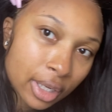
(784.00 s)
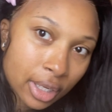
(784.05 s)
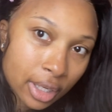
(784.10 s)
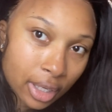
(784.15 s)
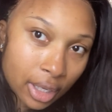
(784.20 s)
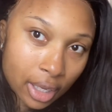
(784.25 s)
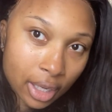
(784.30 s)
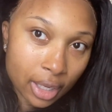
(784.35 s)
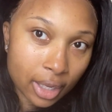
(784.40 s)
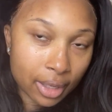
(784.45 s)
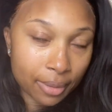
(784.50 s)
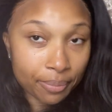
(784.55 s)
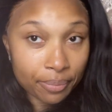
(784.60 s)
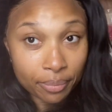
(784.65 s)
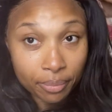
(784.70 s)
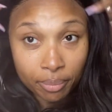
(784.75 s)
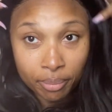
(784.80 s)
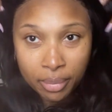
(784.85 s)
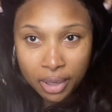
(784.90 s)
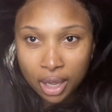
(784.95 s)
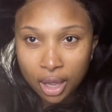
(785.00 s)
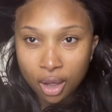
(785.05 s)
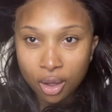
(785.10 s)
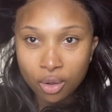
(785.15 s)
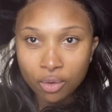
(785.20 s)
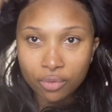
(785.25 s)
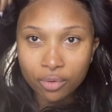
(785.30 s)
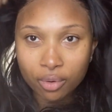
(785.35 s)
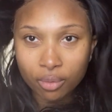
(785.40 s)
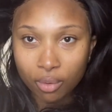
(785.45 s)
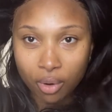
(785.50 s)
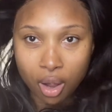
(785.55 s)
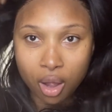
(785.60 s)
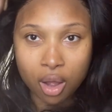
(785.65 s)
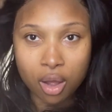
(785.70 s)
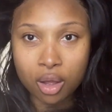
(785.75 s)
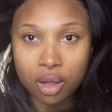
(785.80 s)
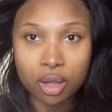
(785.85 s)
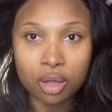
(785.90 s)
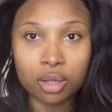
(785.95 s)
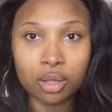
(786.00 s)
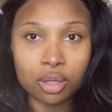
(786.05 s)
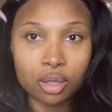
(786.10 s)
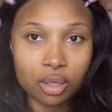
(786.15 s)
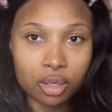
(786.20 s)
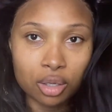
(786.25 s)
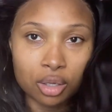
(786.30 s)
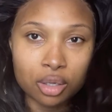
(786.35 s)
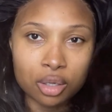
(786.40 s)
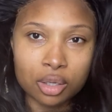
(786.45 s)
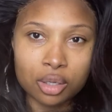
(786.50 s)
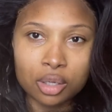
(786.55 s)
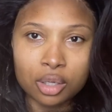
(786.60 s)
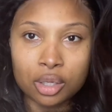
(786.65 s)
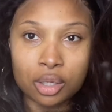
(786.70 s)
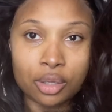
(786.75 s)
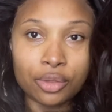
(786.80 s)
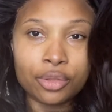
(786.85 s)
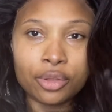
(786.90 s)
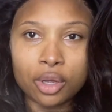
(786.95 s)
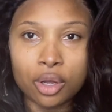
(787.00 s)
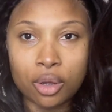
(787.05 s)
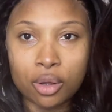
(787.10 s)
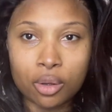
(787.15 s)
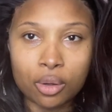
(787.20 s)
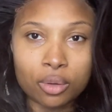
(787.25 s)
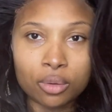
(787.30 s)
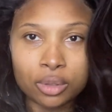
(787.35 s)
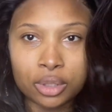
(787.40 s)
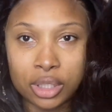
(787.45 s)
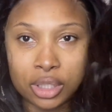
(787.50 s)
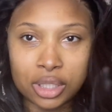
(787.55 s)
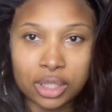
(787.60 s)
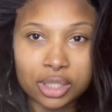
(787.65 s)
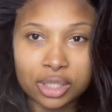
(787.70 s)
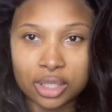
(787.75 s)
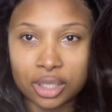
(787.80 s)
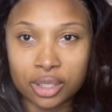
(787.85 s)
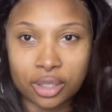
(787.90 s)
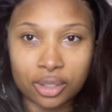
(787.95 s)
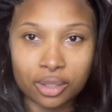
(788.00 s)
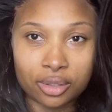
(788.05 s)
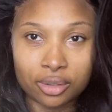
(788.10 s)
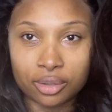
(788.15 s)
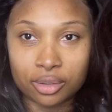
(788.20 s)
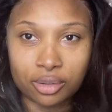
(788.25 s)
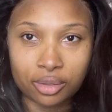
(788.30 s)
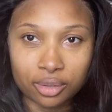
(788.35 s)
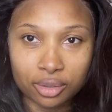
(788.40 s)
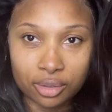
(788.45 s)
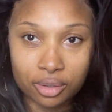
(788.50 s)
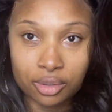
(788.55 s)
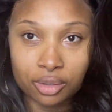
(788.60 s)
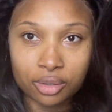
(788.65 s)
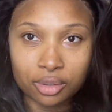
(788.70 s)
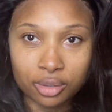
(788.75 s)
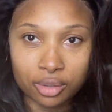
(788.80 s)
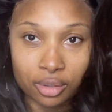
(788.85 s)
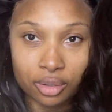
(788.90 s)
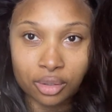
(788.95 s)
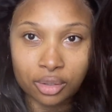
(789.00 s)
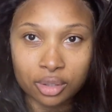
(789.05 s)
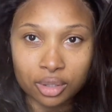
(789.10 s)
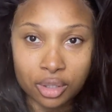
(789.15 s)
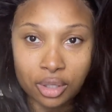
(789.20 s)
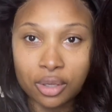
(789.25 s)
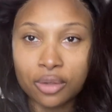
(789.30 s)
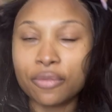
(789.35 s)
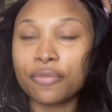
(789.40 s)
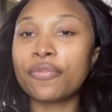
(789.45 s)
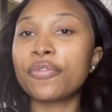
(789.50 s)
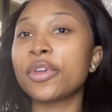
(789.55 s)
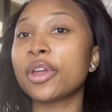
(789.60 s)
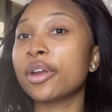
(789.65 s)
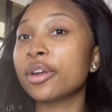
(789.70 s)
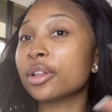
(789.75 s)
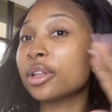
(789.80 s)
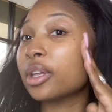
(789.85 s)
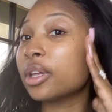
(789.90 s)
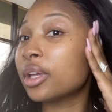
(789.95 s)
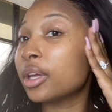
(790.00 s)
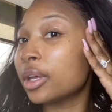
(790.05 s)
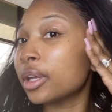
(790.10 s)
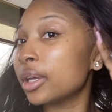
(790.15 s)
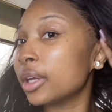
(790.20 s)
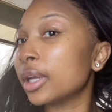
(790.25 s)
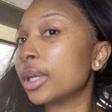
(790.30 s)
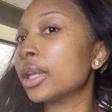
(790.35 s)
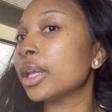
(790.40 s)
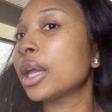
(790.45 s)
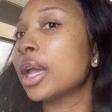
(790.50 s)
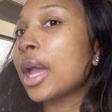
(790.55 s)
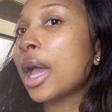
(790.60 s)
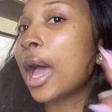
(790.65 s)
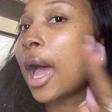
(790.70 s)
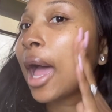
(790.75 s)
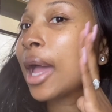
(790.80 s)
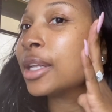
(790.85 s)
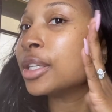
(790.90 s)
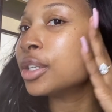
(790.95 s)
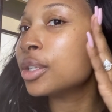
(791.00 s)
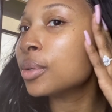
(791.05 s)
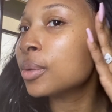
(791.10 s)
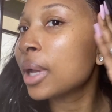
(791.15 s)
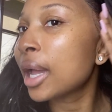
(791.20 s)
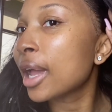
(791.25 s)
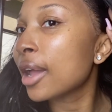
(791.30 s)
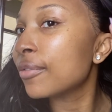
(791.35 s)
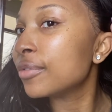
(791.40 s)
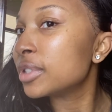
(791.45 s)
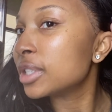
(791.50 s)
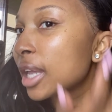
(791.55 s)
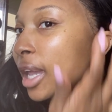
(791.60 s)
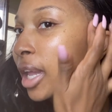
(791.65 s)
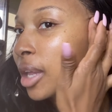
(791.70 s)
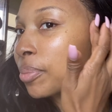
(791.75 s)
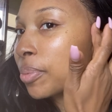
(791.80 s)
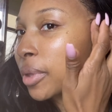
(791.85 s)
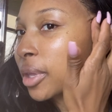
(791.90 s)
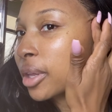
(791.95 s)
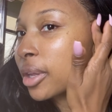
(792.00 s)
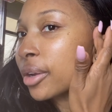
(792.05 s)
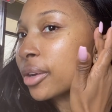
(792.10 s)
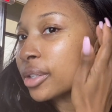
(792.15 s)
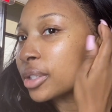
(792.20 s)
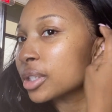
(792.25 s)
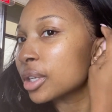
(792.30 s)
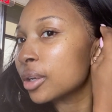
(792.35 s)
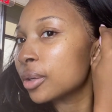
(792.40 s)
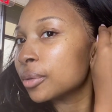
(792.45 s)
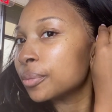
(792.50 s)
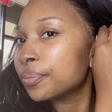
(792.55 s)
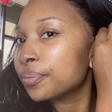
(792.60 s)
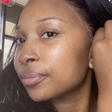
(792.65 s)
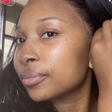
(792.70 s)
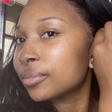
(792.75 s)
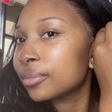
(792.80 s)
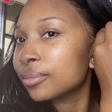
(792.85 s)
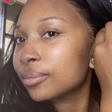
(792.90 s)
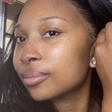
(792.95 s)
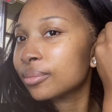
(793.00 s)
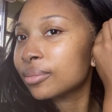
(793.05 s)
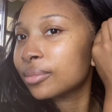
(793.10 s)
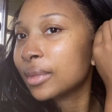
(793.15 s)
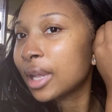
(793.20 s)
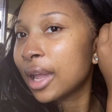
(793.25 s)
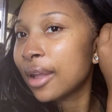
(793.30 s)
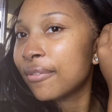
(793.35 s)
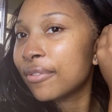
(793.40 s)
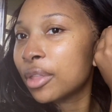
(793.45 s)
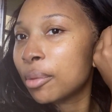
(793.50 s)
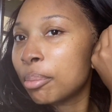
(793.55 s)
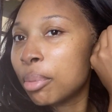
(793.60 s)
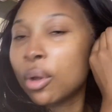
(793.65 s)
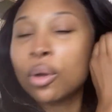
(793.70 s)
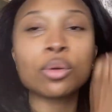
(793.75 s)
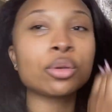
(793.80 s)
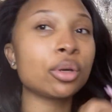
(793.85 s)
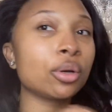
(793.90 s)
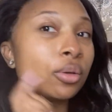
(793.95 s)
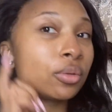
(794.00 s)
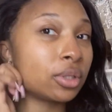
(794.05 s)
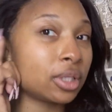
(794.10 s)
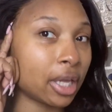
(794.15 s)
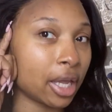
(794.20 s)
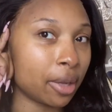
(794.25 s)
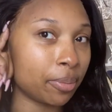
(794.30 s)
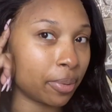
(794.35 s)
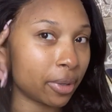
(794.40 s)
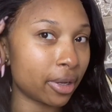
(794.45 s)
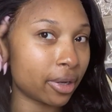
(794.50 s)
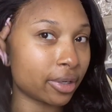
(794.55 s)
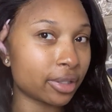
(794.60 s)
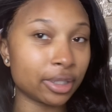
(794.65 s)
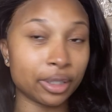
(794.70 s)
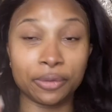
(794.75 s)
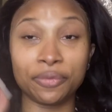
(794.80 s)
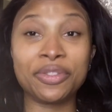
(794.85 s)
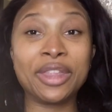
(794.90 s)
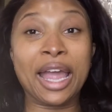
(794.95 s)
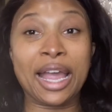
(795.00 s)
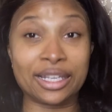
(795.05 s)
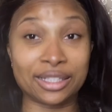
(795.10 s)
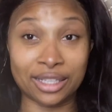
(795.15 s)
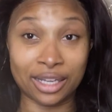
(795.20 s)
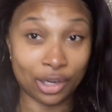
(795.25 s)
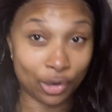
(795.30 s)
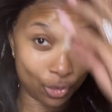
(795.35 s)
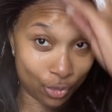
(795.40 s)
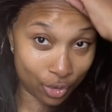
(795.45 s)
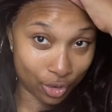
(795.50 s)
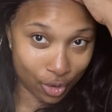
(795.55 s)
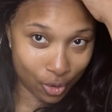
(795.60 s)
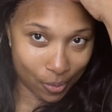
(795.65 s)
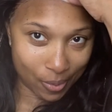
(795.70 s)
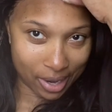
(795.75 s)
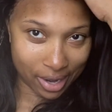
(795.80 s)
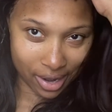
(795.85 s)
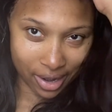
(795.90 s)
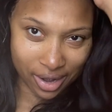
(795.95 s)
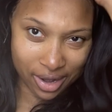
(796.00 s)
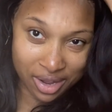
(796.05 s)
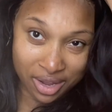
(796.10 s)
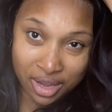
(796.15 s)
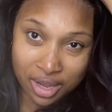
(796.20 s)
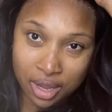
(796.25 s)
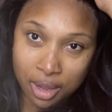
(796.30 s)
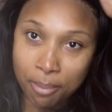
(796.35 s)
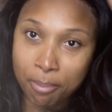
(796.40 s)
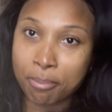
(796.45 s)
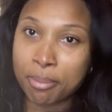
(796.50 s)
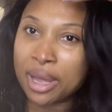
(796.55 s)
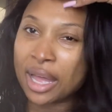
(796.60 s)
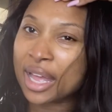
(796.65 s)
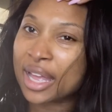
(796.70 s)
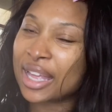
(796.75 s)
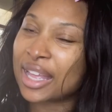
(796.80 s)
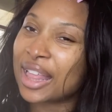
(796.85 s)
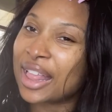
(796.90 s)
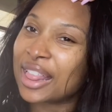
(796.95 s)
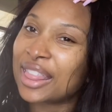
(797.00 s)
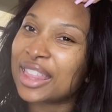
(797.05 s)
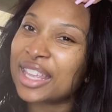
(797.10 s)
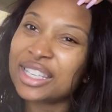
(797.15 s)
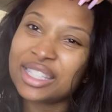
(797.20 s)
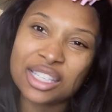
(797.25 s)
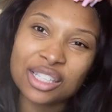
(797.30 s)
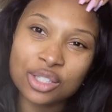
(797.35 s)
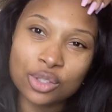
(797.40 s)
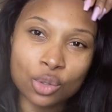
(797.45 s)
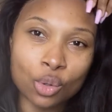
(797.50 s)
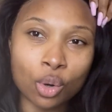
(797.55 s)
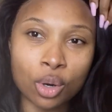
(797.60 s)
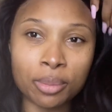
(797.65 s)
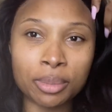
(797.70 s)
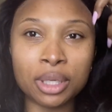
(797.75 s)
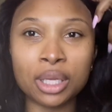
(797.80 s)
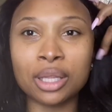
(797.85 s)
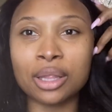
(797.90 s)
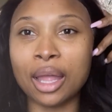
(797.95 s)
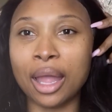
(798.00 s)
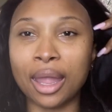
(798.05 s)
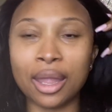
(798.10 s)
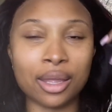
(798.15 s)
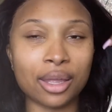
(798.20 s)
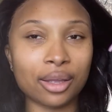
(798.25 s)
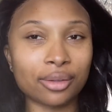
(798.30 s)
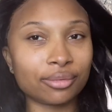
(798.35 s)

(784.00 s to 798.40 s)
head. But overall, the hold is still fairly good. I do have tape here, so I have the bold hold tape here, so that's not going nowhere. But this is normally like